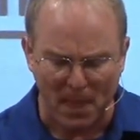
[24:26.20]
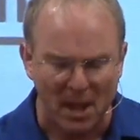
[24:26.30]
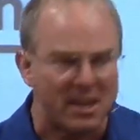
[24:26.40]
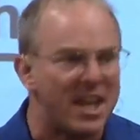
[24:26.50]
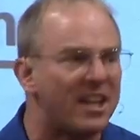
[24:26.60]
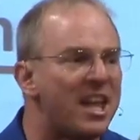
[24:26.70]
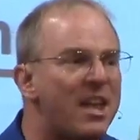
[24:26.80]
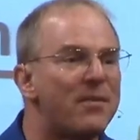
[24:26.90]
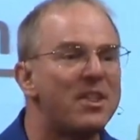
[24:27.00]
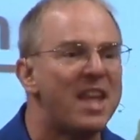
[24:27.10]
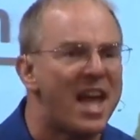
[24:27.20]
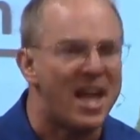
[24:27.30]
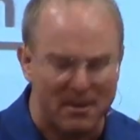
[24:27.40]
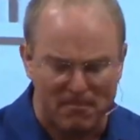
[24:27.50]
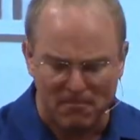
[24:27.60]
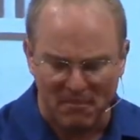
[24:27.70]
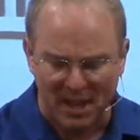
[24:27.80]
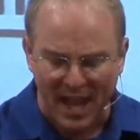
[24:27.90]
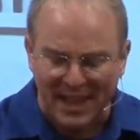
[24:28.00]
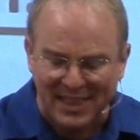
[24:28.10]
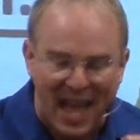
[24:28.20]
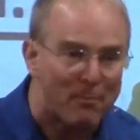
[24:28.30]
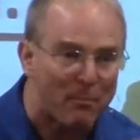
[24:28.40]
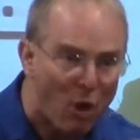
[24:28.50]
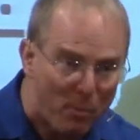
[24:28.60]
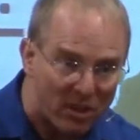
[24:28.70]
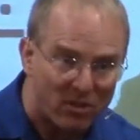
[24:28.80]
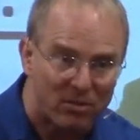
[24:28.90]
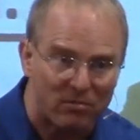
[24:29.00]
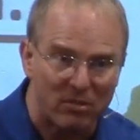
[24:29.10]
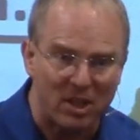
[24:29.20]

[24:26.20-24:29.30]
Yet even then, at that moment,